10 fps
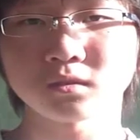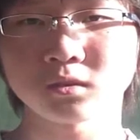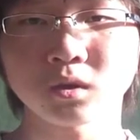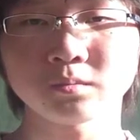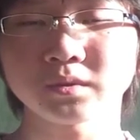
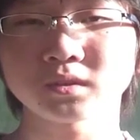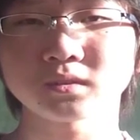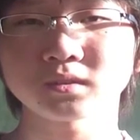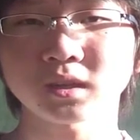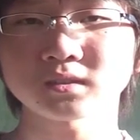You
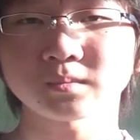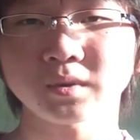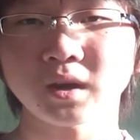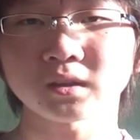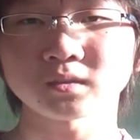won't get
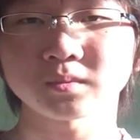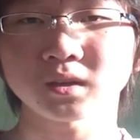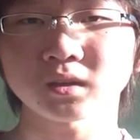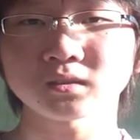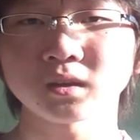surprised
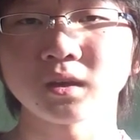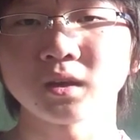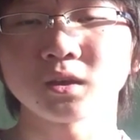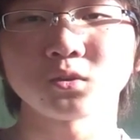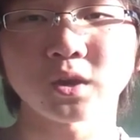because
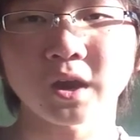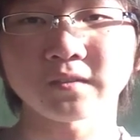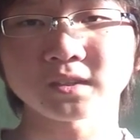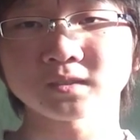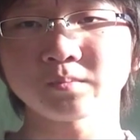you
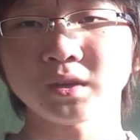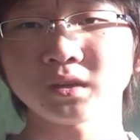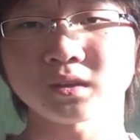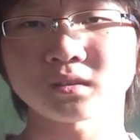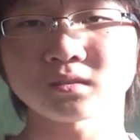have
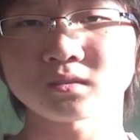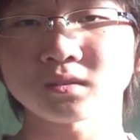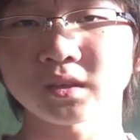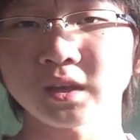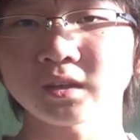experience
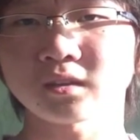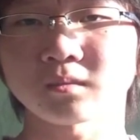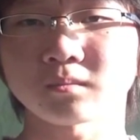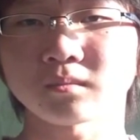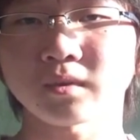
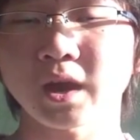hearing them.